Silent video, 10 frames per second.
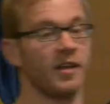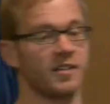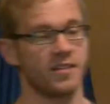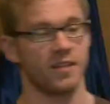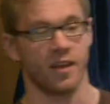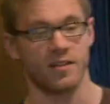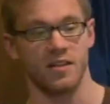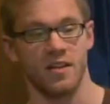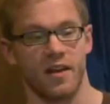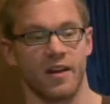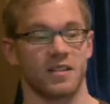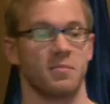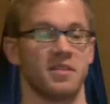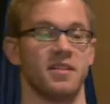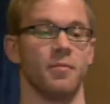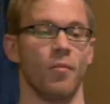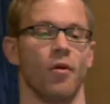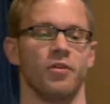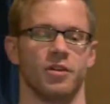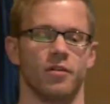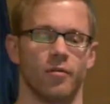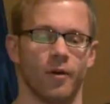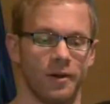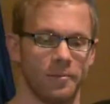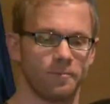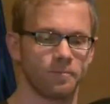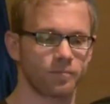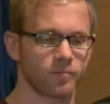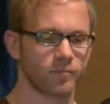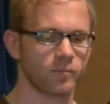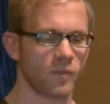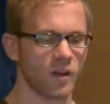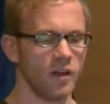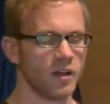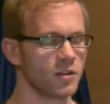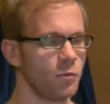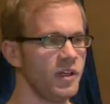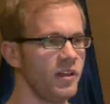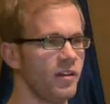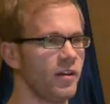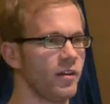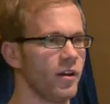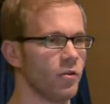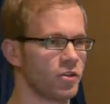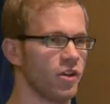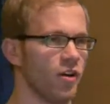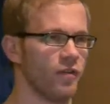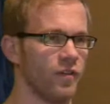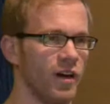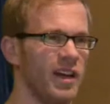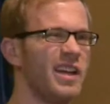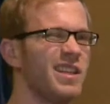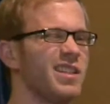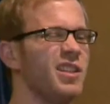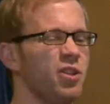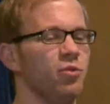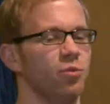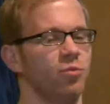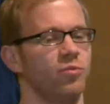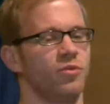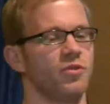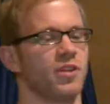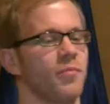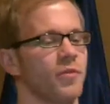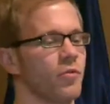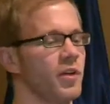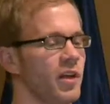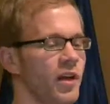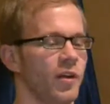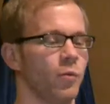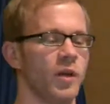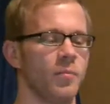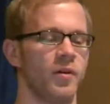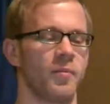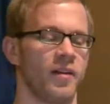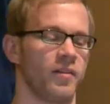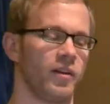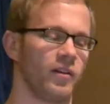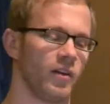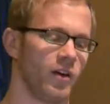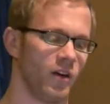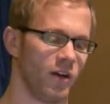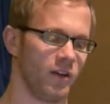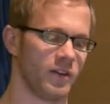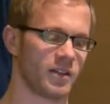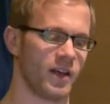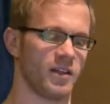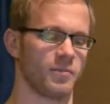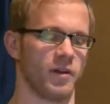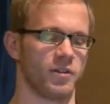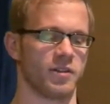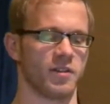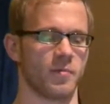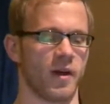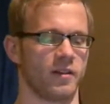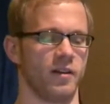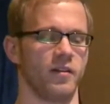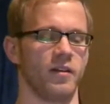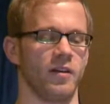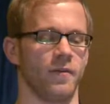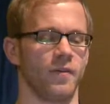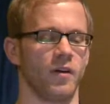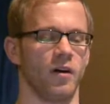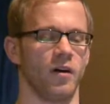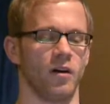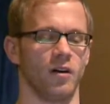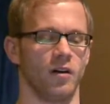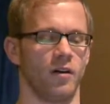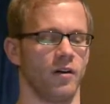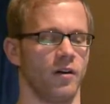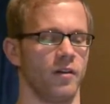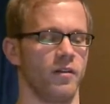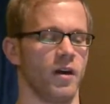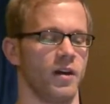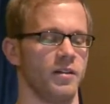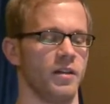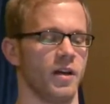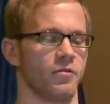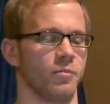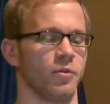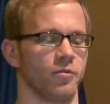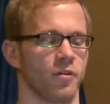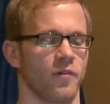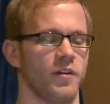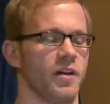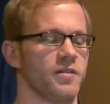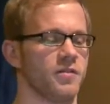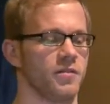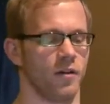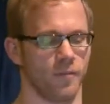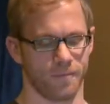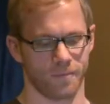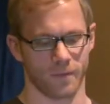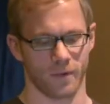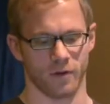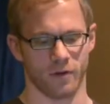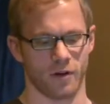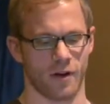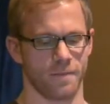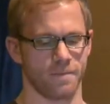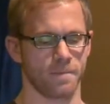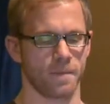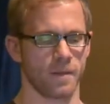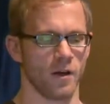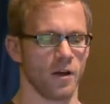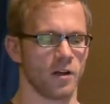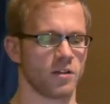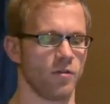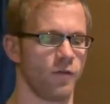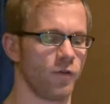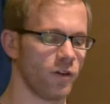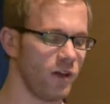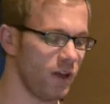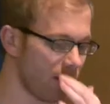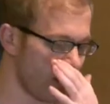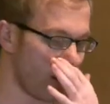existing entity, then explicitly merge it, right? So we need the notion of is new to some degree here, and we implemented it in this case by just inspecting the ID attribute of the entity. Okay. So for the